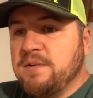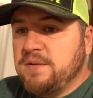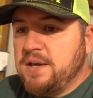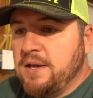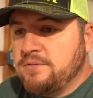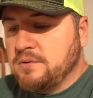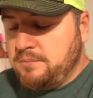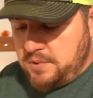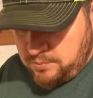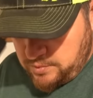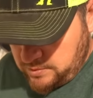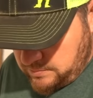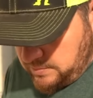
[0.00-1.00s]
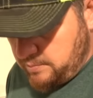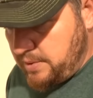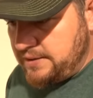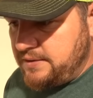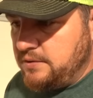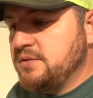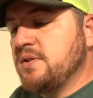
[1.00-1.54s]
you guys remember when we
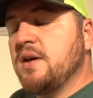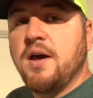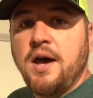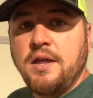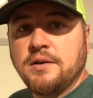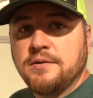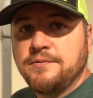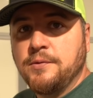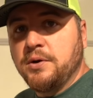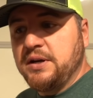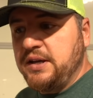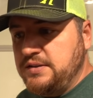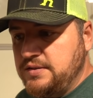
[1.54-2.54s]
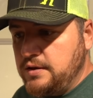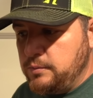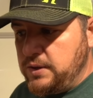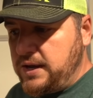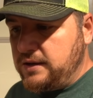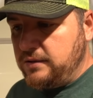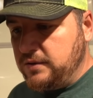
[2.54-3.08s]
brought those other four geese home, we
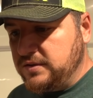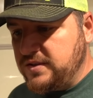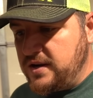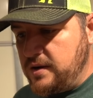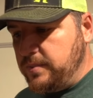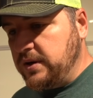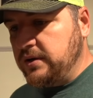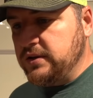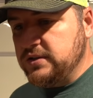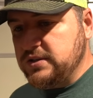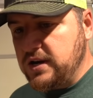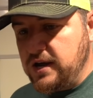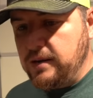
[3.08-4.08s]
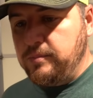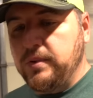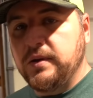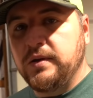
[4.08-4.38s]
had a little setup here in the shop